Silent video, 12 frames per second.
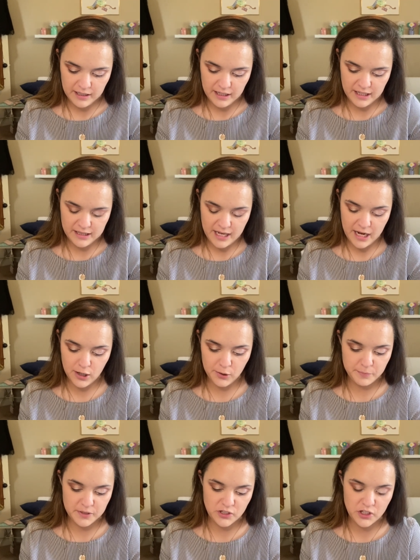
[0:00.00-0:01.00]
and the
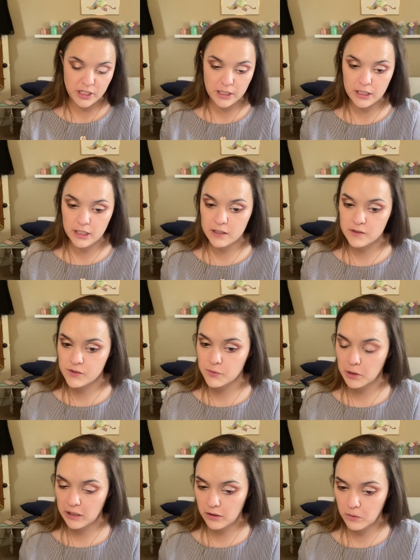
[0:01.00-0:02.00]
help that she needs. So
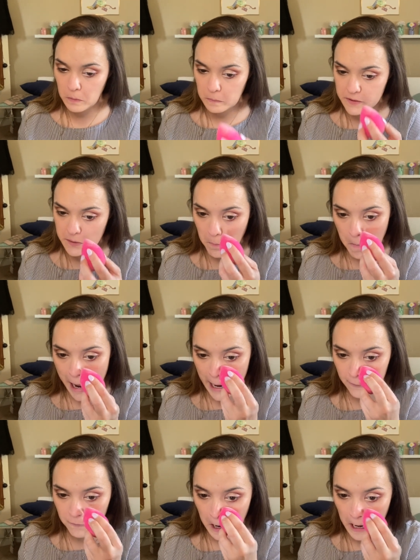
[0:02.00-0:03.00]
we're going to go on with some
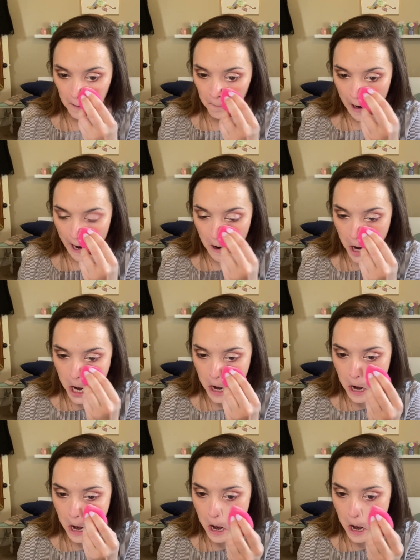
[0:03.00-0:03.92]
mattifying powder.